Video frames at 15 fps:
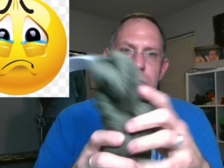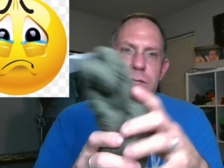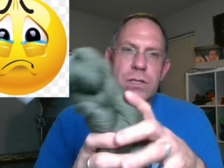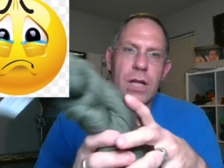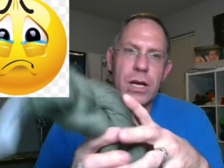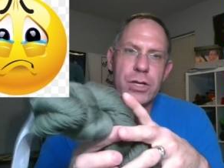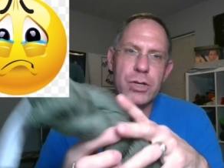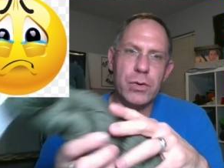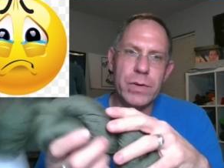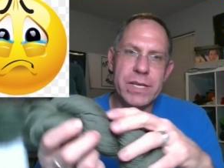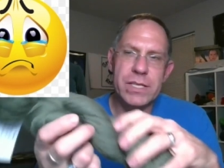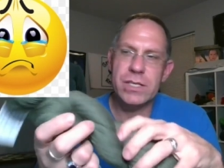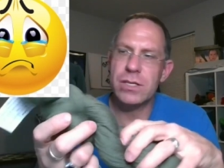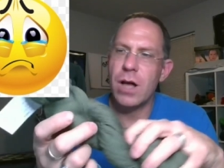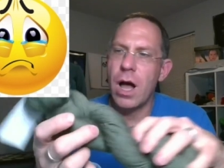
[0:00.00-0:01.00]
luxury
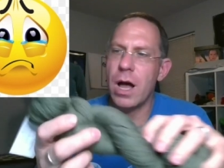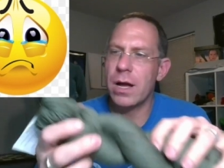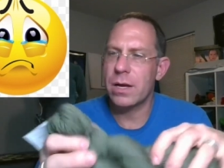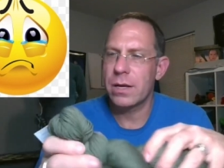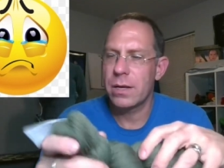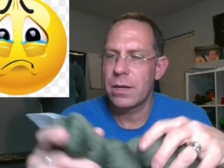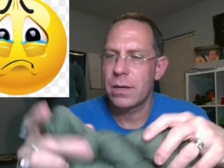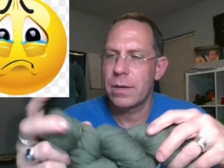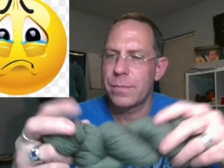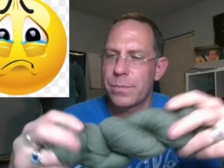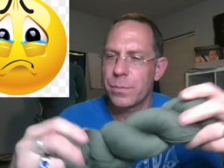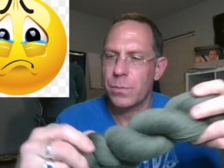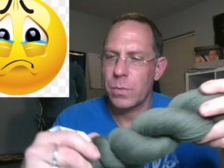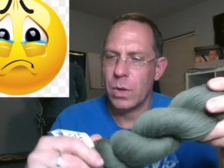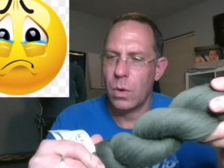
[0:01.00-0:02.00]
sock,
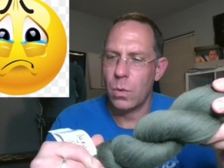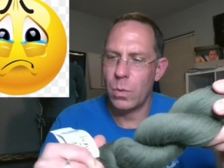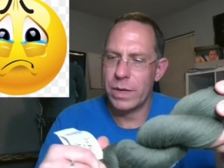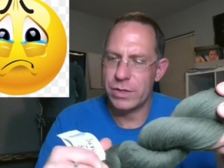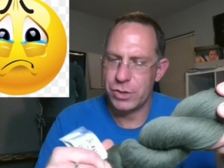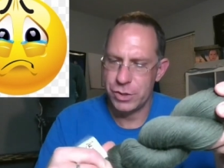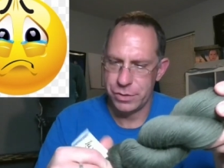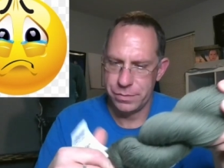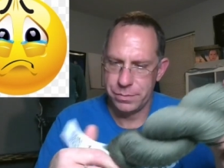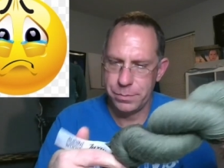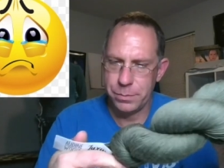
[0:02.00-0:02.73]
which